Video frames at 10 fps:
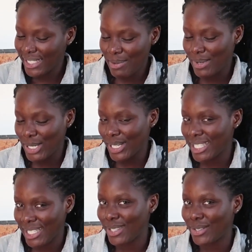Let me
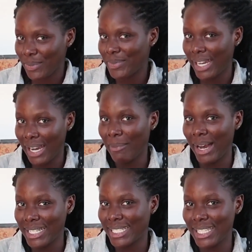just stop.
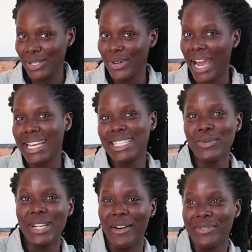But you guys
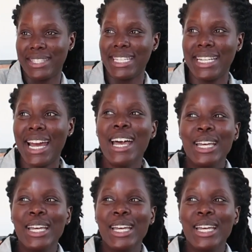would have seen